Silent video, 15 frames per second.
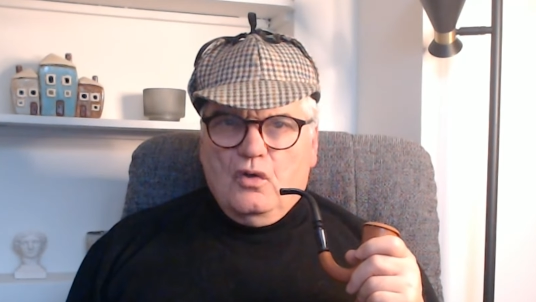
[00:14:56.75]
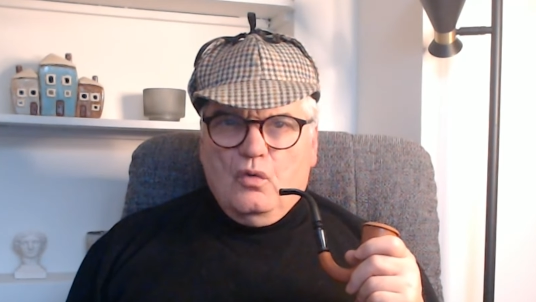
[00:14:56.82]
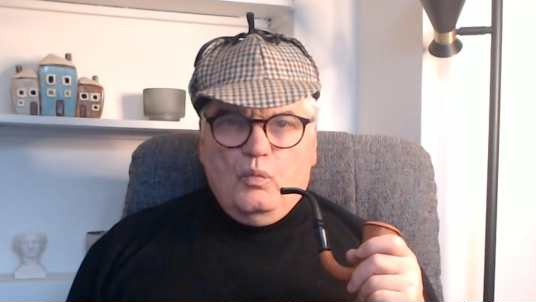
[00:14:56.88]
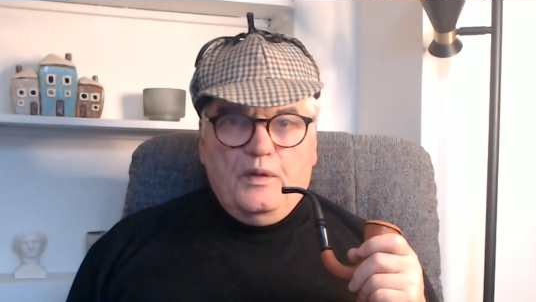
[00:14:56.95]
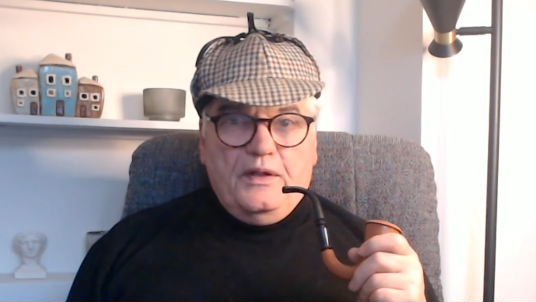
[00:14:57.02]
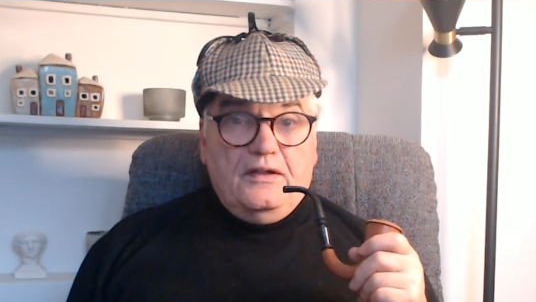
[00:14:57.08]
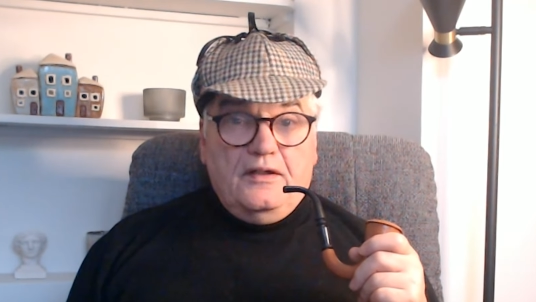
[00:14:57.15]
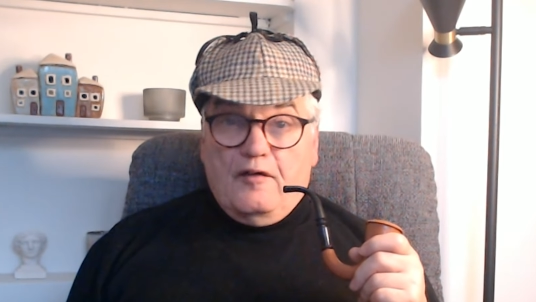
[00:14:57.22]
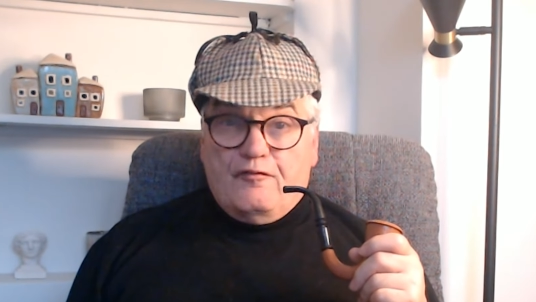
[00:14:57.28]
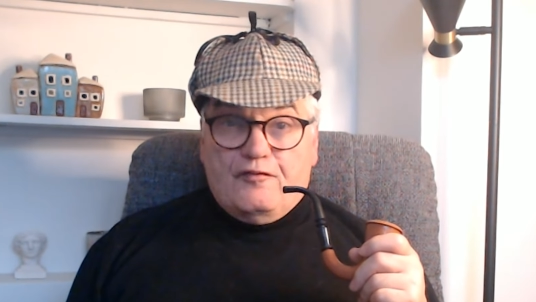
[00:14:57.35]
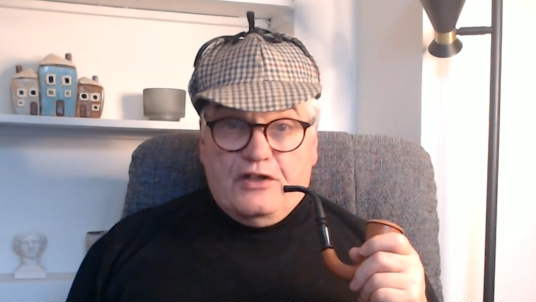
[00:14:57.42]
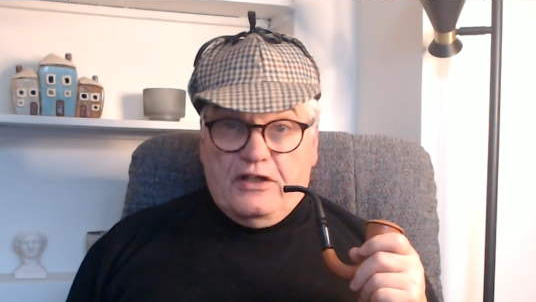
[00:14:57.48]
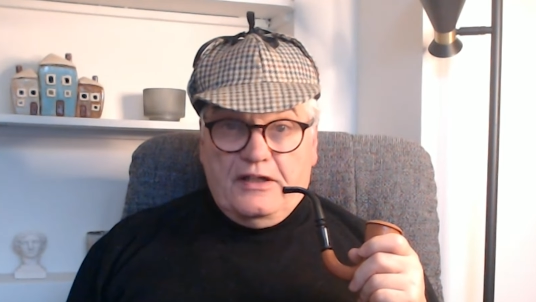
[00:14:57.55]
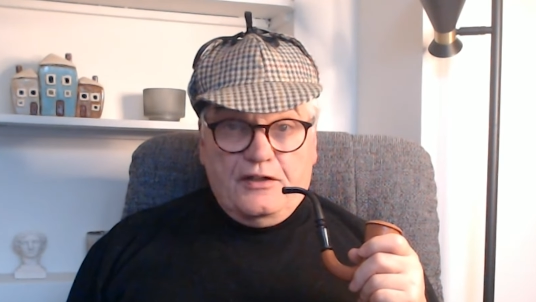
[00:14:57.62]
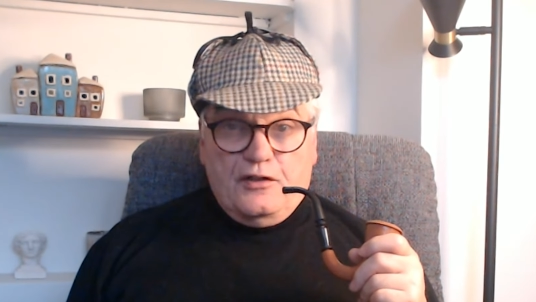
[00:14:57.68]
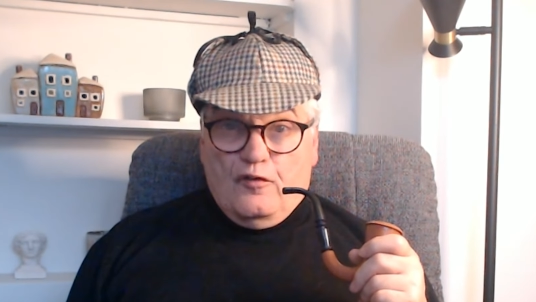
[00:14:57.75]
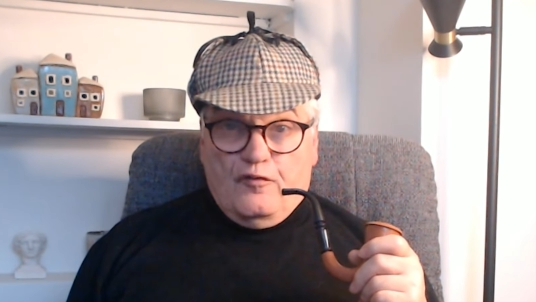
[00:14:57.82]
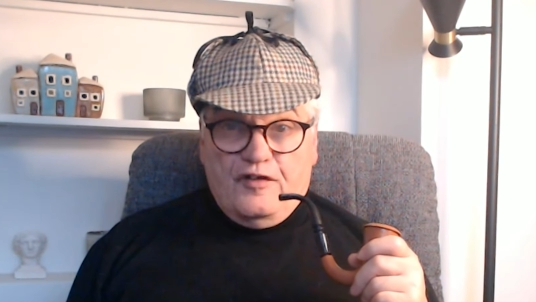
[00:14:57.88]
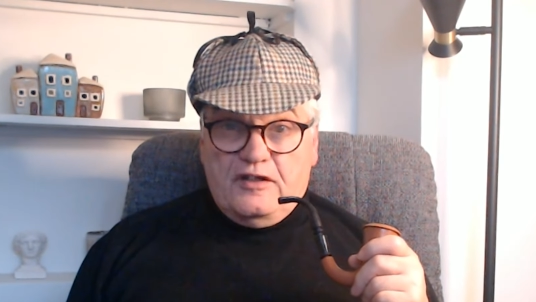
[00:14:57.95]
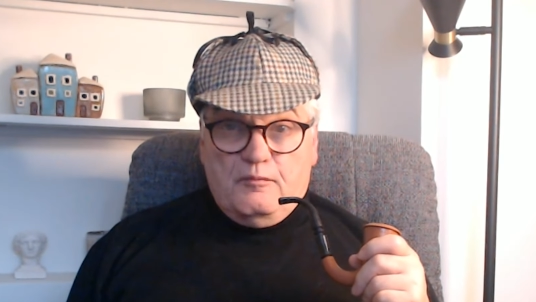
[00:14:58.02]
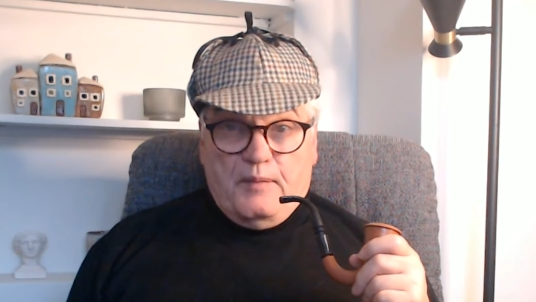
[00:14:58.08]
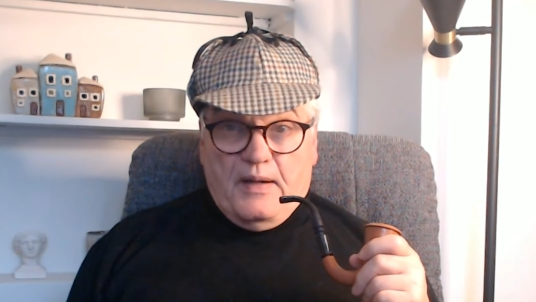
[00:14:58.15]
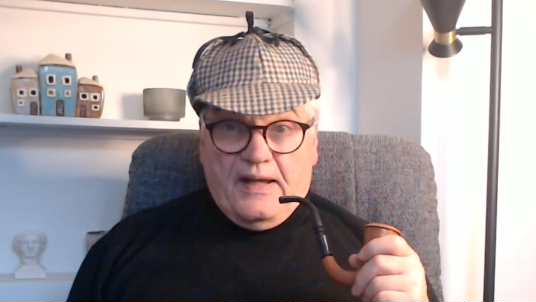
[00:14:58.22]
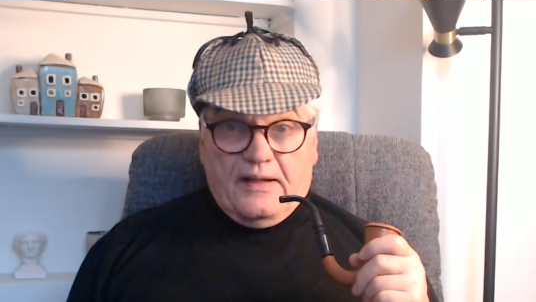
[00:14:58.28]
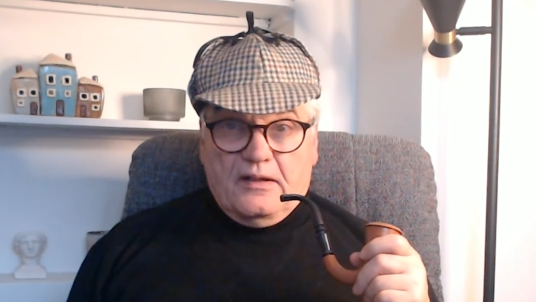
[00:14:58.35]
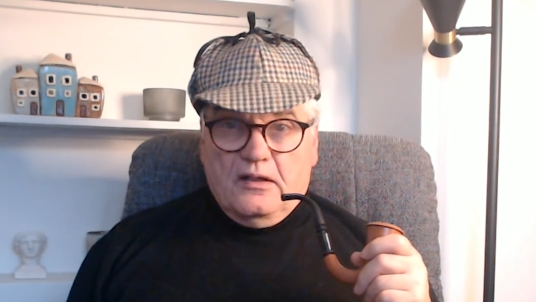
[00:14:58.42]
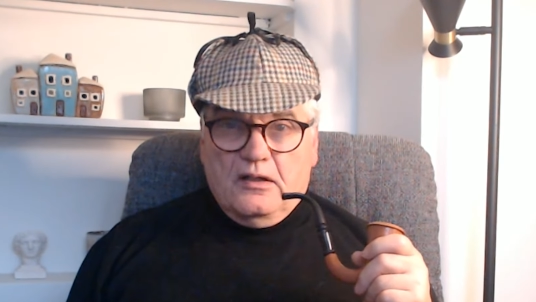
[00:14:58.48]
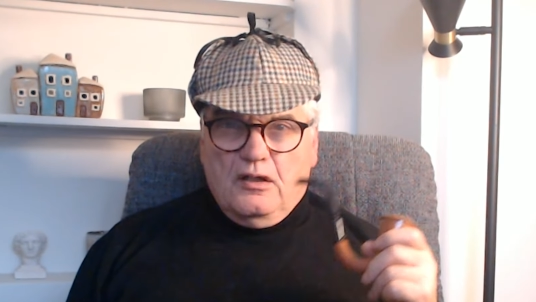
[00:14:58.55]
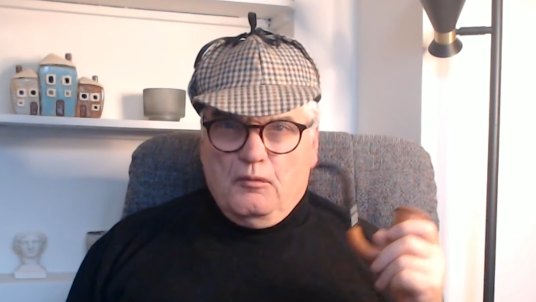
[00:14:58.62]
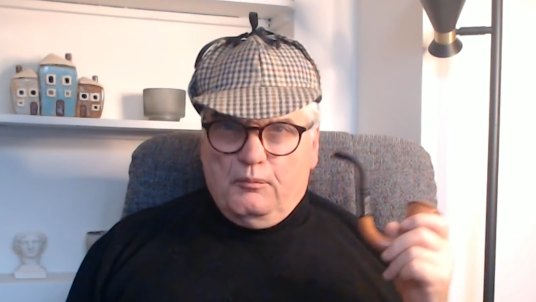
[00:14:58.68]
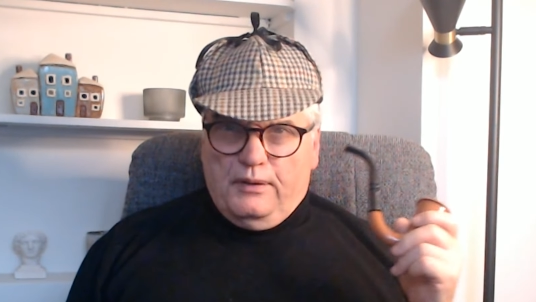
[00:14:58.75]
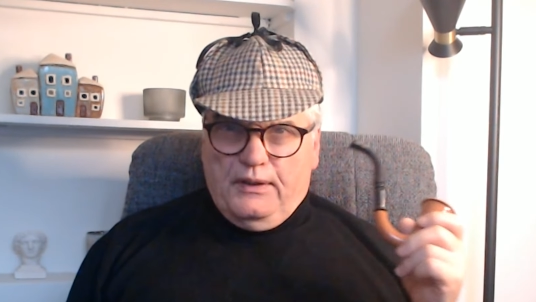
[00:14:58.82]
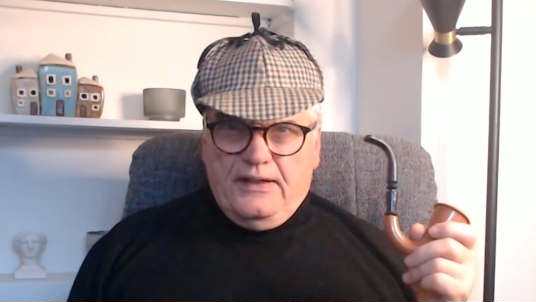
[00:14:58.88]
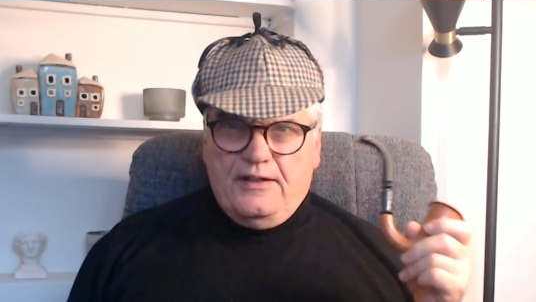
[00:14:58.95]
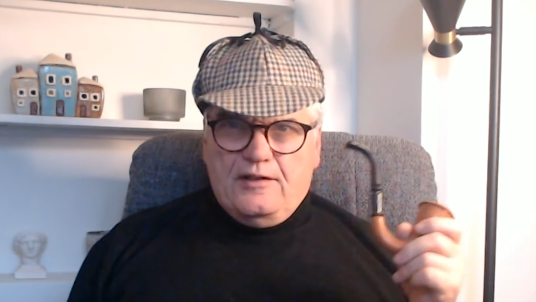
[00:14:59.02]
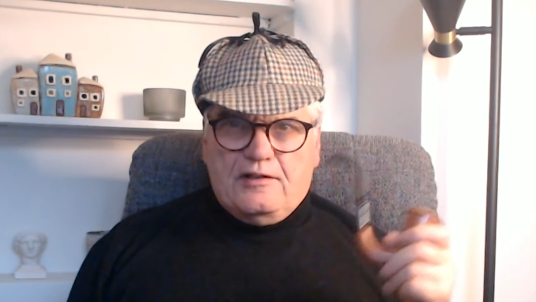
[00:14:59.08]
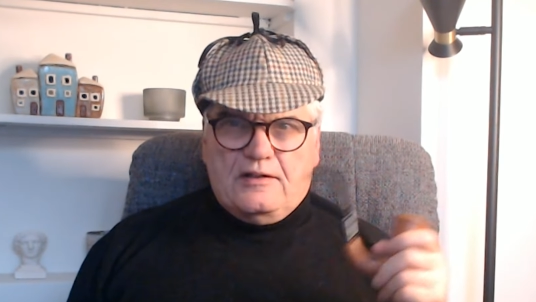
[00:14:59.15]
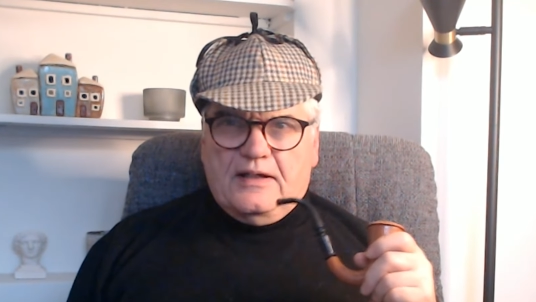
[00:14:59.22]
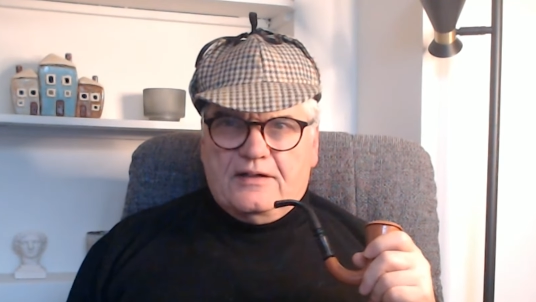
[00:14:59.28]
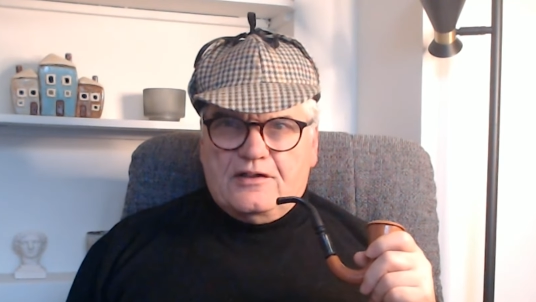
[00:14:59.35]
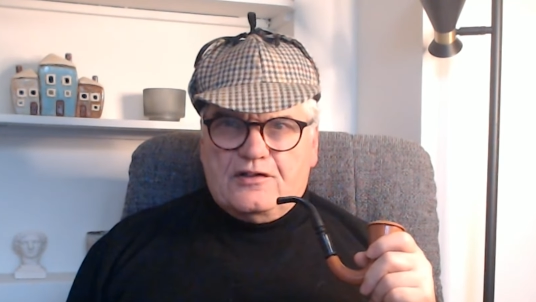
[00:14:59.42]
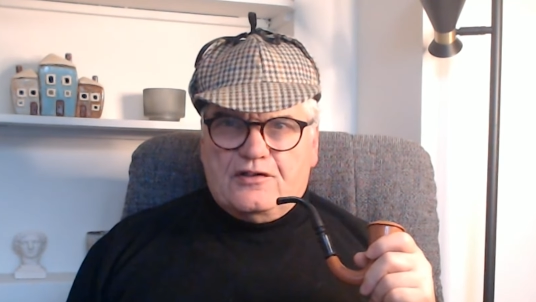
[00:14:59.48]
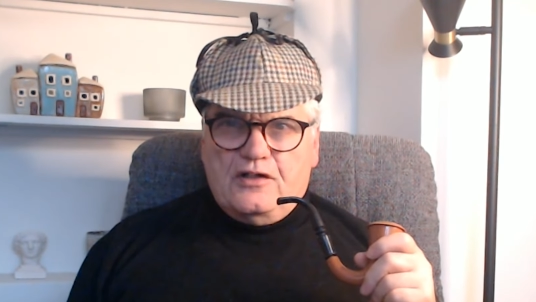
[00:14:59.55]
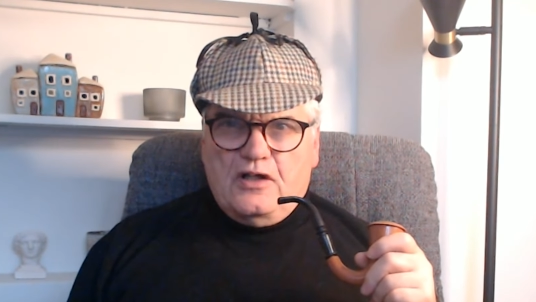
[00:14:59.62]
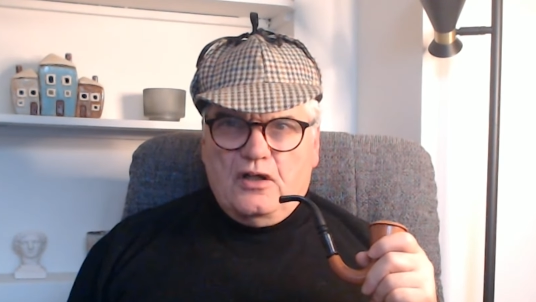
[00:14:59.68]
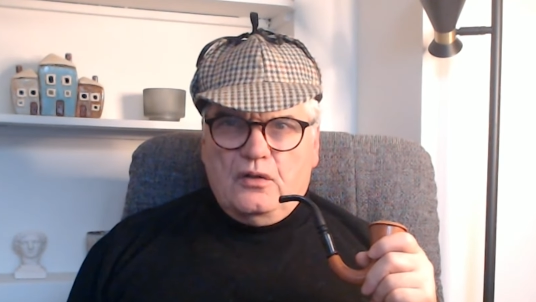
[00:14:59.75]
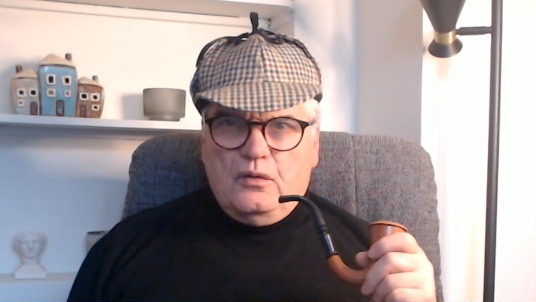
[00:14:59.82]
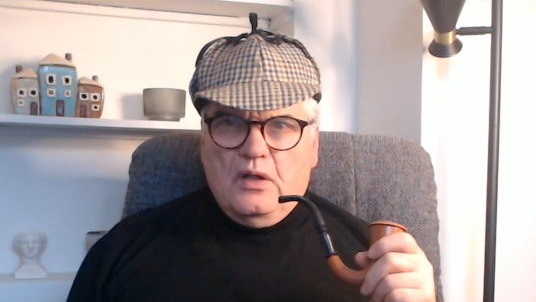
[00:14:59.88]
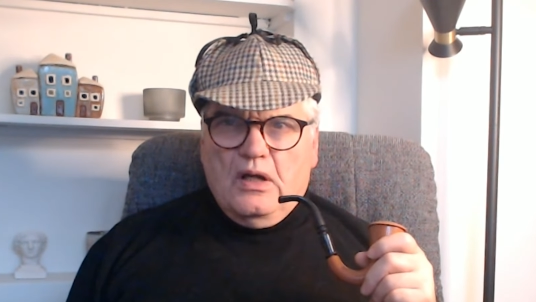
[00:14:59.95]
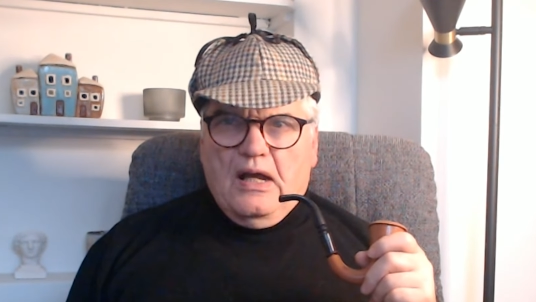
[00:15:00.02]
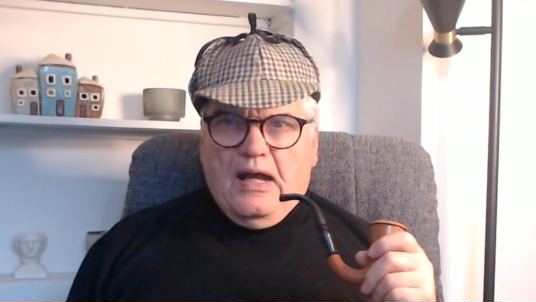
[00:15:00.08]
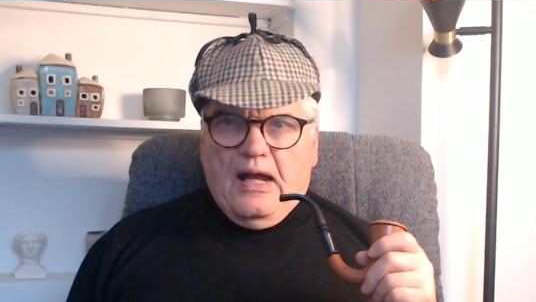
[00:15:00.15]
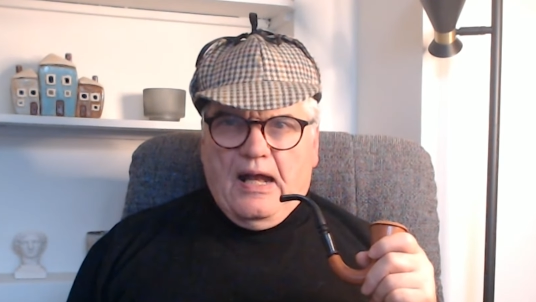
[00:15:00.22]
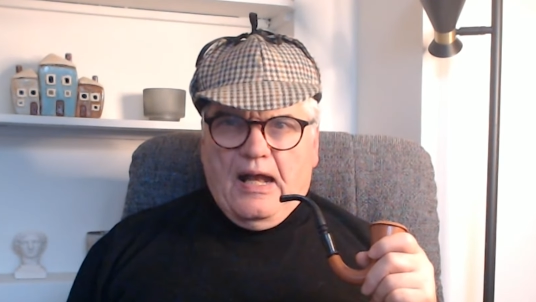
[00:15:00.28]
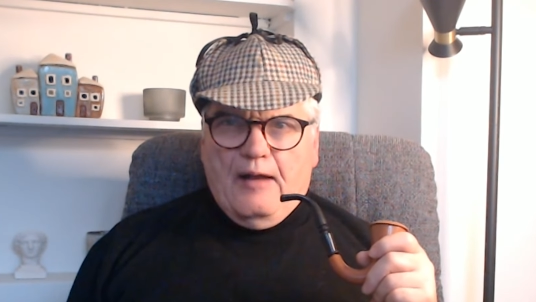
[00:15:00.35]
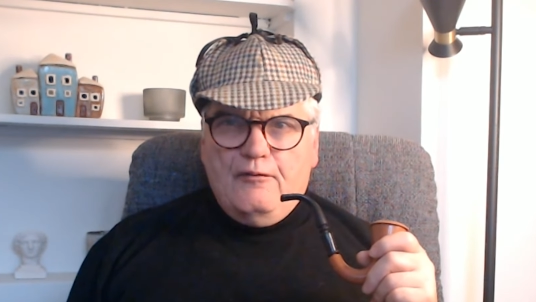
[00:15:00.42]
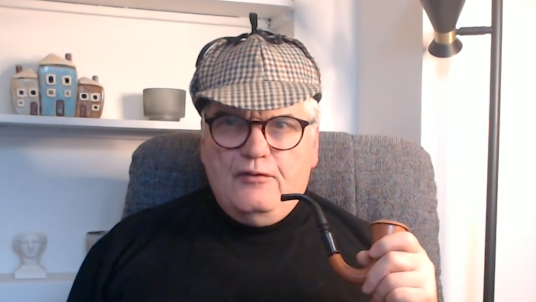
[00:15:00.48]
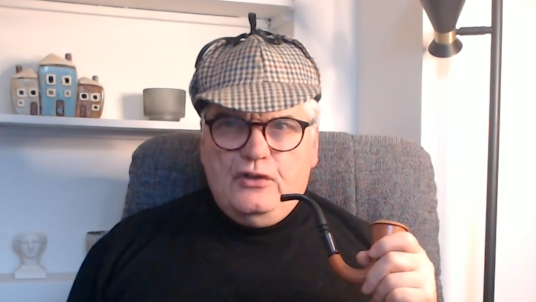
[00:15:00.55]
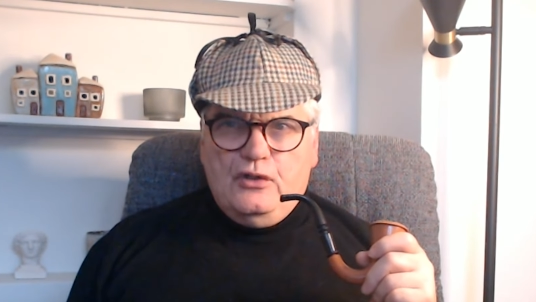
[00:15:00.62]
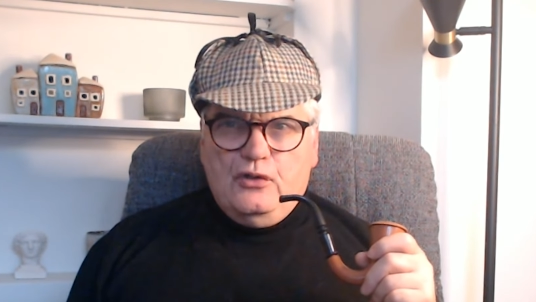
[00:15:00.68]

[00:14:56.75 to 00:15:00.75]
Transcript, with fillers: We love to hear your feedback. Please let us know how you